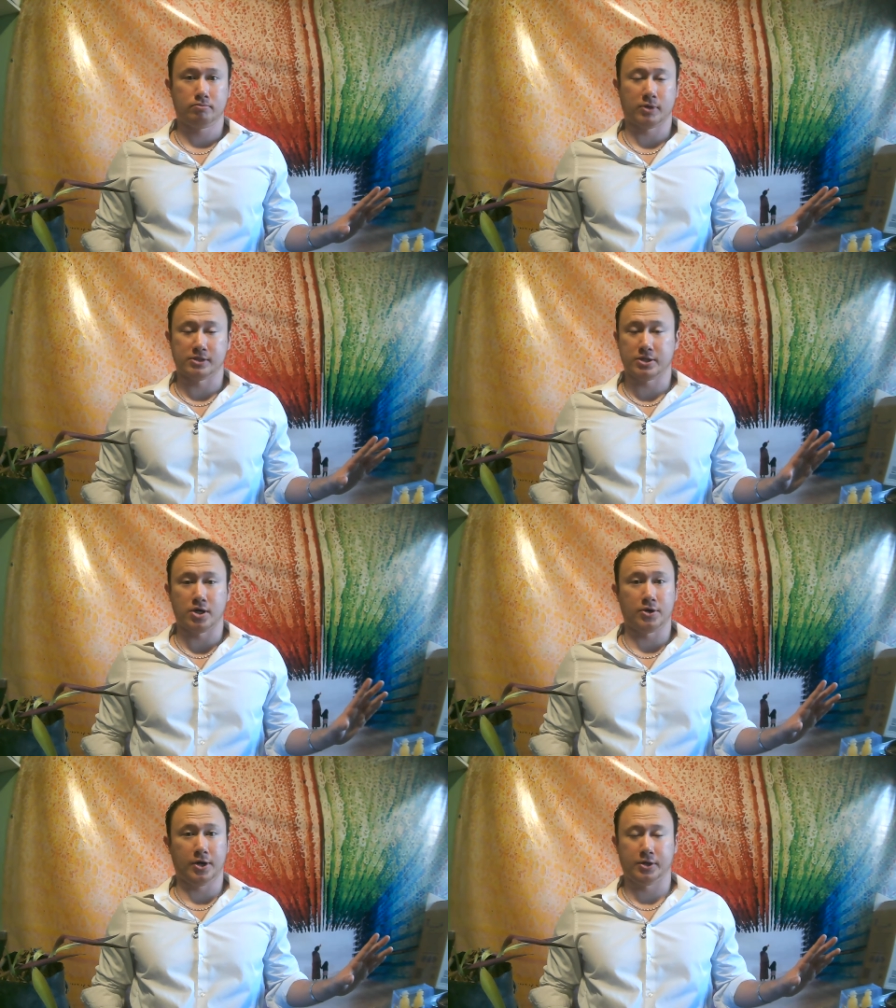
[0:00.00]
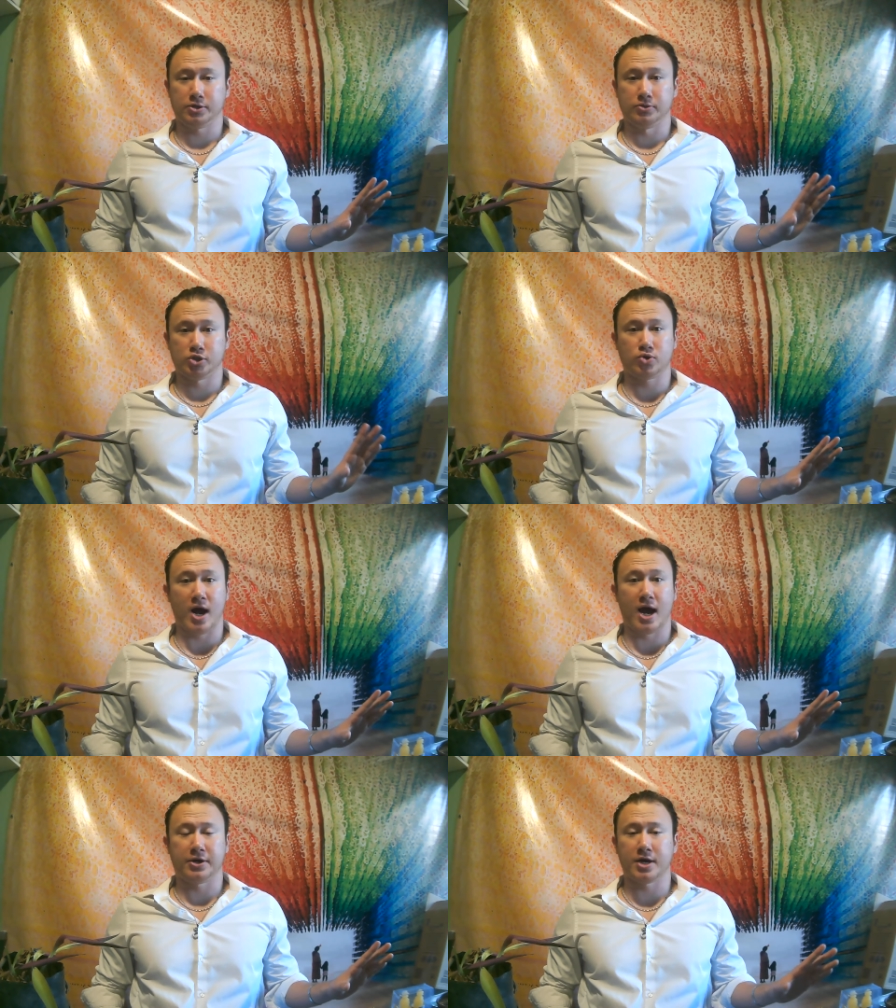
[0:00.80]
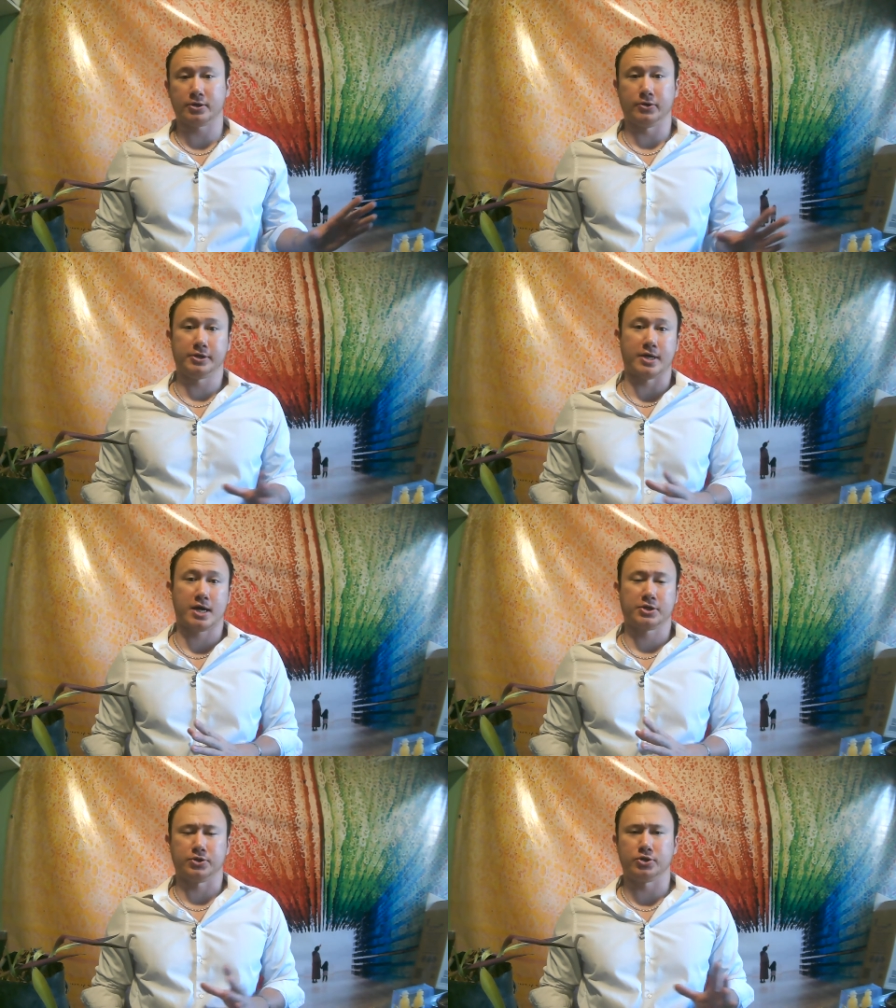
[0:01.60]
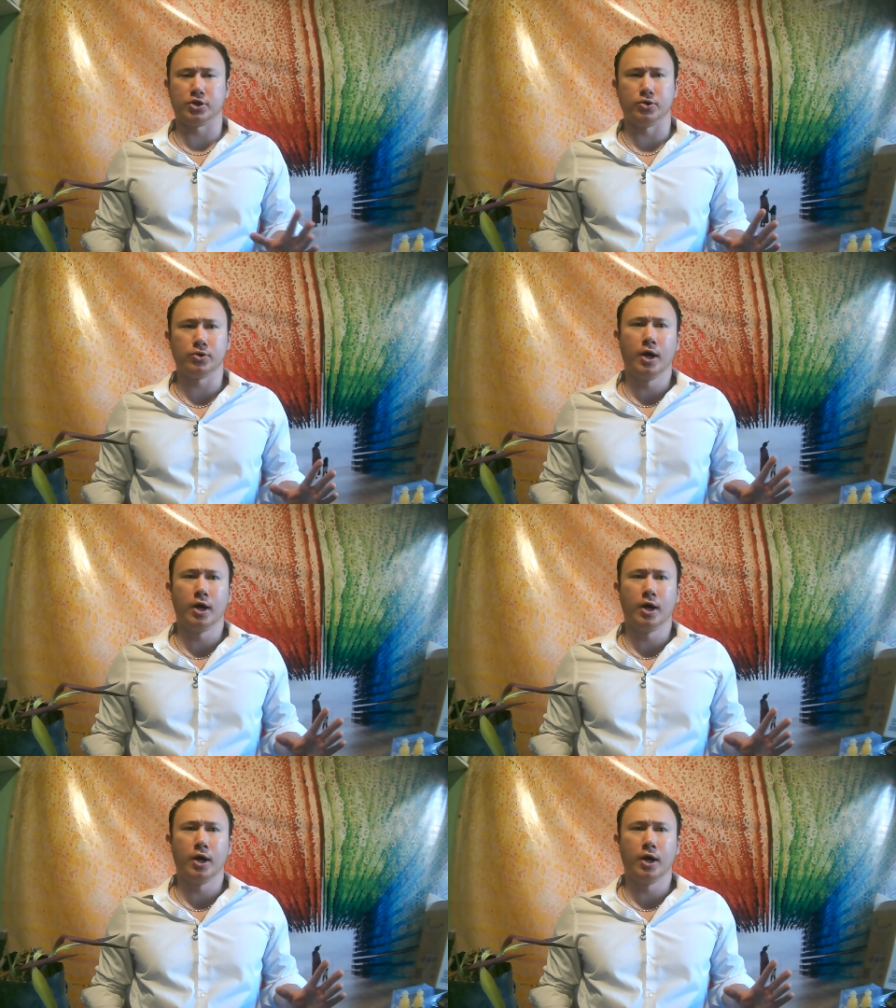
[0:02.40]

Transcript: because that's all you're going to do is try. You're not going to actually do.